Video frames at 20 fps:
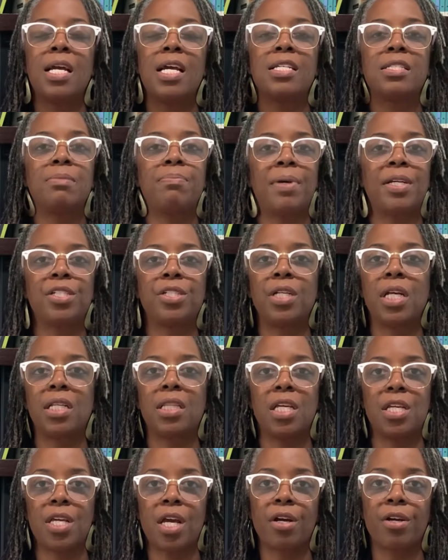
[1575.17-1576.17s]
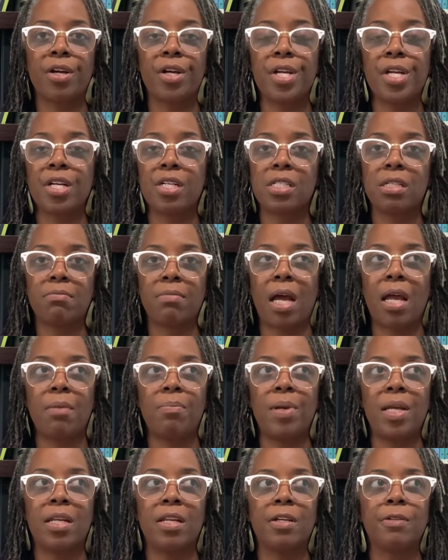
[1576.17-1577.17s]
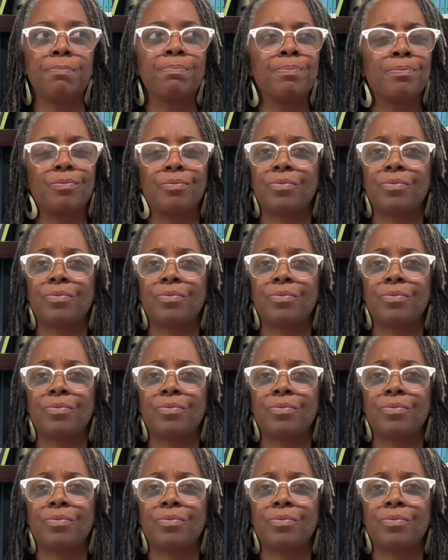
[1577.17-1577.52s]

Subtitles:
Especially at the younger years, in my opinion,